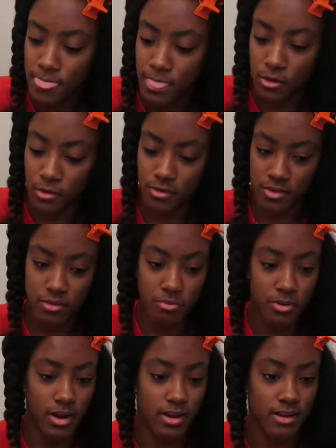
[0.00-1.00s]
those are the
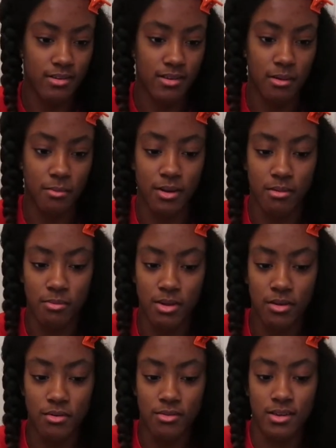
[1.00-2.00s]
products that I'm going to be
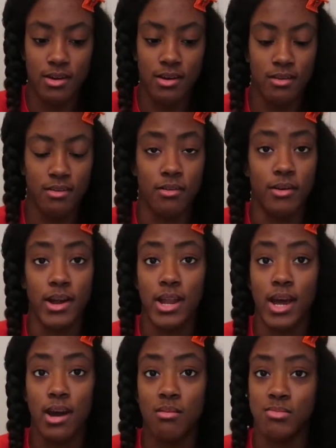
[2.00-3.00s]
using. So right
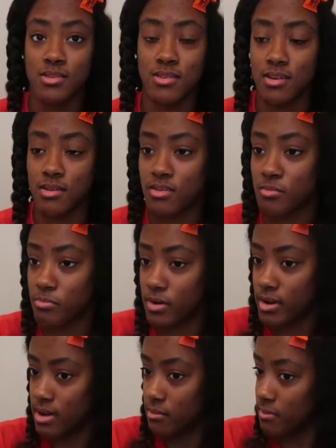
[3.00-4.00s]
now I'm just going to spray
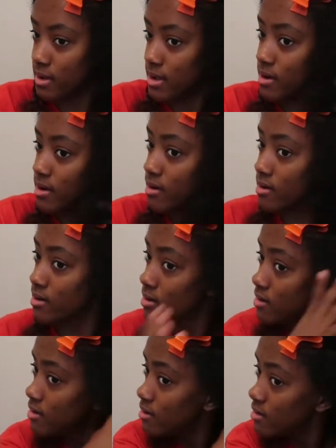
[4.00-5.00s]
down my hair.
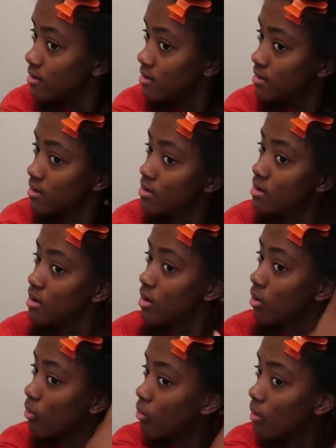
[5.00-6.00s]
You
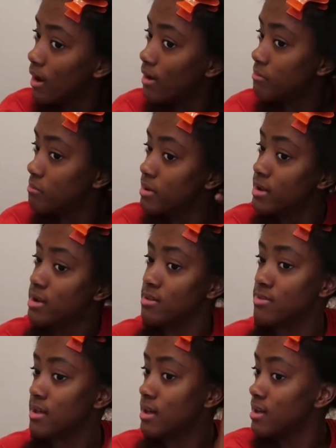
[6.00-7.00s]
know, I haven't put
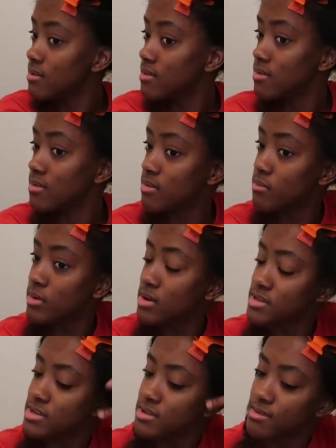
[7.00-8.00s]
anything in it since I
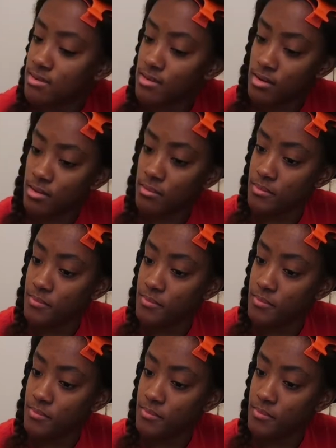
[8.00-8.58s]
washed it, so